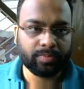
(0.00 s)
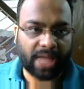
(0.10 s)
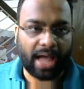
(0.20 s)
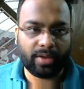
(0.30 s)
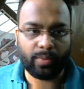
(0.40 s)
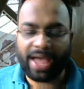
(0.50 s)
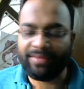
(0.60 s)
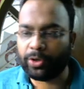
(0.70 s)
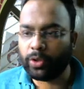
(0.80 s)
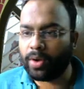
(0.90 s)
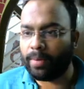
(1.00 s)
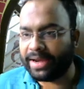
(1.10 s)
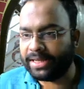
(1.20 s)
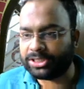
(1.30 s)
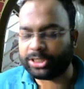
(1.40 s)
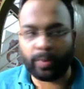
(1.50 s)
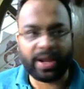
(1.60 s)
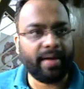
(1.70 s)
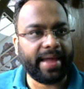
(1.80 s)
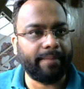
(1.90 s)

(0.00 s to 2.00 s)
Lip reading: Yeah, we have e to the power minus j omega a.